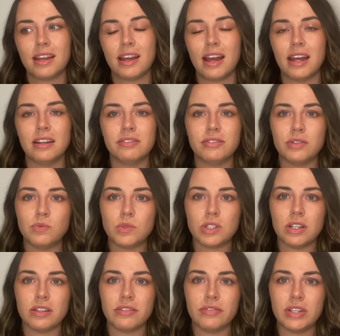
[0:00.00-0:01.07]
And I filmed
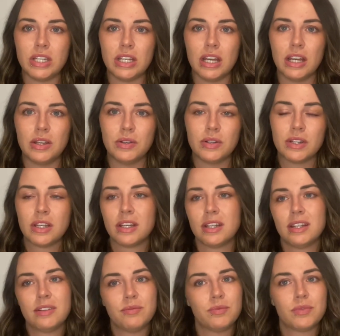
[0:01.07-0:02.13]
another video
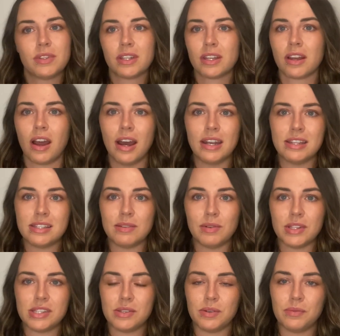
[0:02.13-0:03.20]
kind of similar
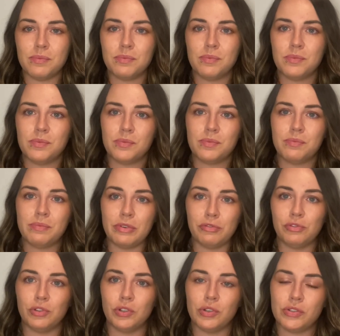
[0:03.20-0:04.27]
to
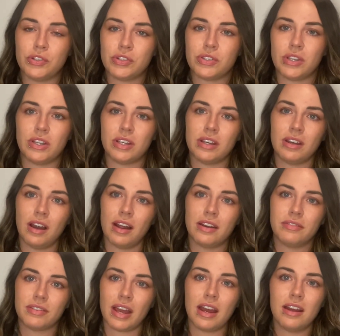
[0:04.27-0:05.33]
before, just so you can kind
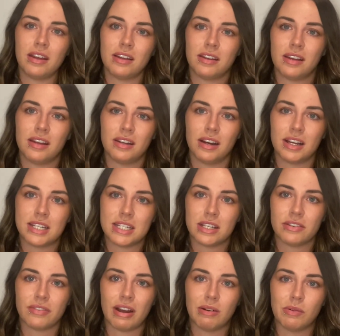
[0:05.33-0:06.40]
of get an idea
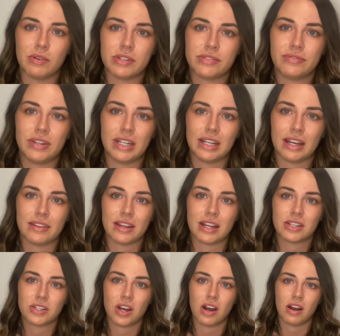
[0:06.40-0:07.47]
of how I was feeling at that
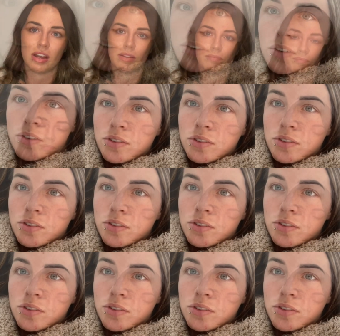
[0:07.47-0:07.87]
time.